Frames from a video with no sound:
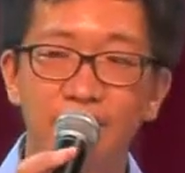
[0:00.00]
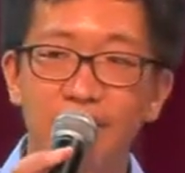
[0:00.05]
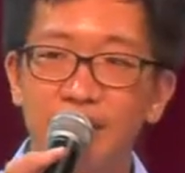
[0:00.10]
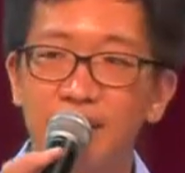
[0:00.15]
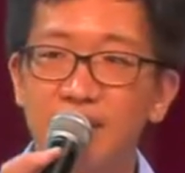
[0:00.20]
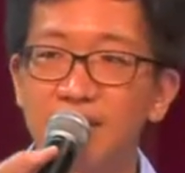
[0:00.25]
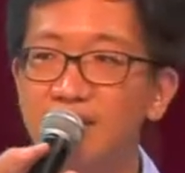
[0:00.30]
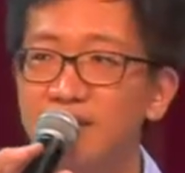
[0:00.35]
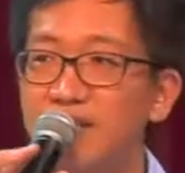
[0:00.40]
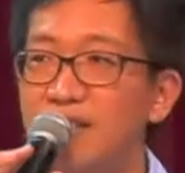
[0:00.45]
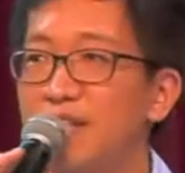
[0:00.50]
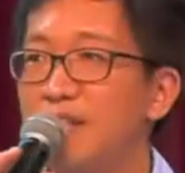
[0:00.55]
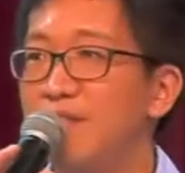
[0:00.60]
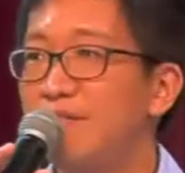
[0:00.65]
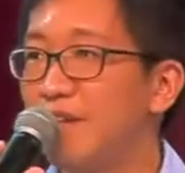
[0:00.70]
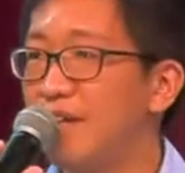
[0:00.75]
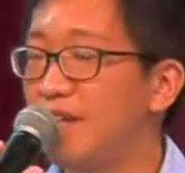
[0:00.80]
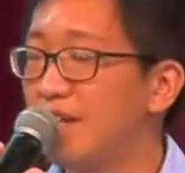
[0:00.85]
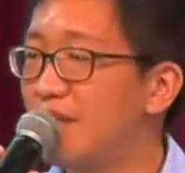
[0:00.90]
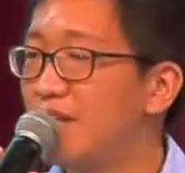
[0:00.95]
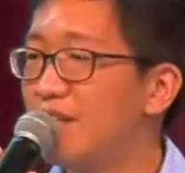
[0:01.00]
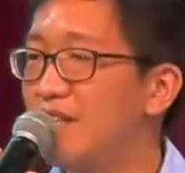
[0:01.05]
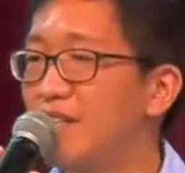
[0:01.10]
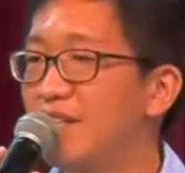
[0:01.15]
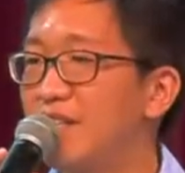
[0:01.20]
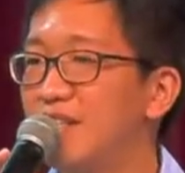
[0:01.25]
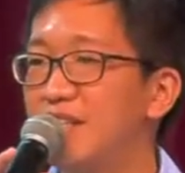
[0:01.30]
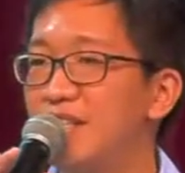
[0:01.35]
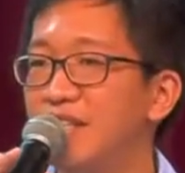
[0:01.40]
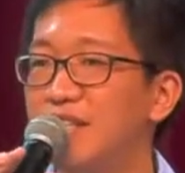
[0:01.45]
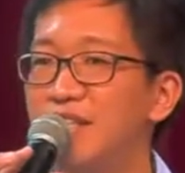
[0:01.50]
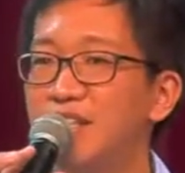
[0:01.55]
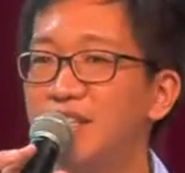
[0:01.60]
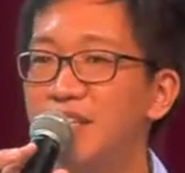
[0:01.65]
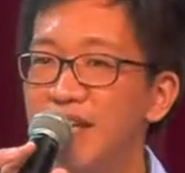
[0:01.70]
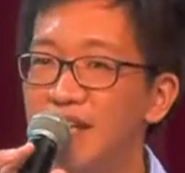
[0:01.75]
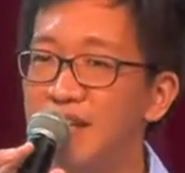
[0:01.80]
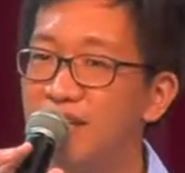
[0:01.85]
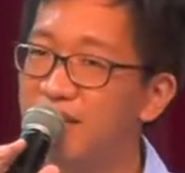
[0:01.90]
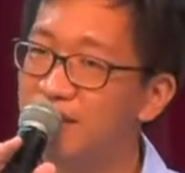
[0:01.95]
we can see very clearly
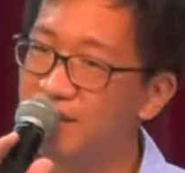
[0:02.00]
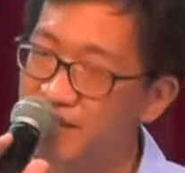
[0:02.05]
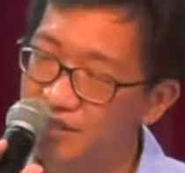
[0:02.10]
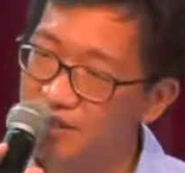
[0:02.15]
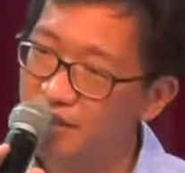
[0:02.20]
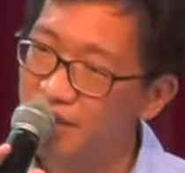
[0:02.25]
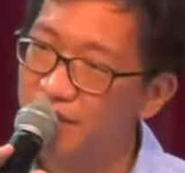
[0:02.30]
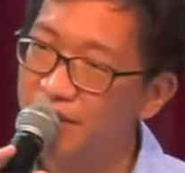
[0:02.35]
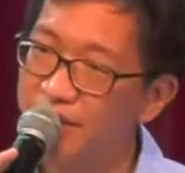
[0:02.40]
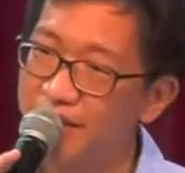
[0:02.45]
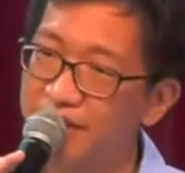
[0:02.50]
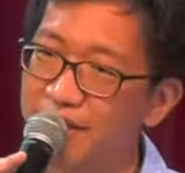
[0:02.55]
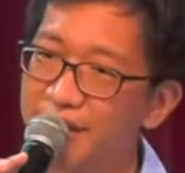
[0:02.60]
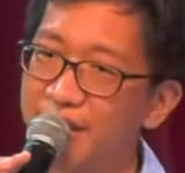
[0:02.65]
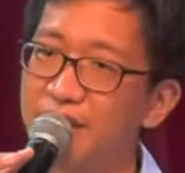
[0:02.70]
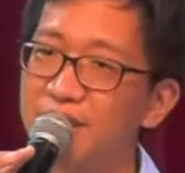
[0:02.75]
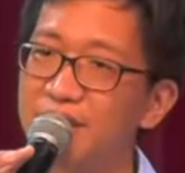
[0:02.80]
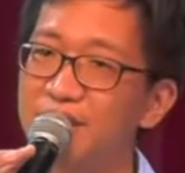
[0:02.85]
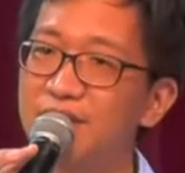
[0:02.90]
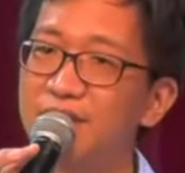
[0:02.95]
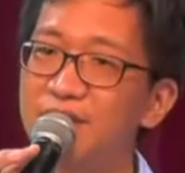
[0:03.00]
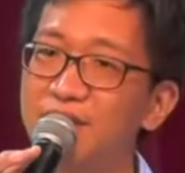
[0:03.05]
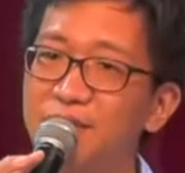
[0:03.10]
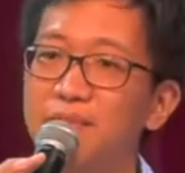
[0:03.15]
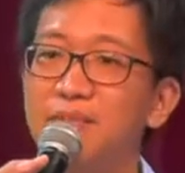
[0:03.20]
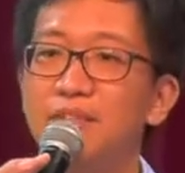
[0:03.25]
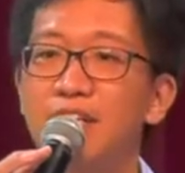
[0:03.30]
that this joy that is,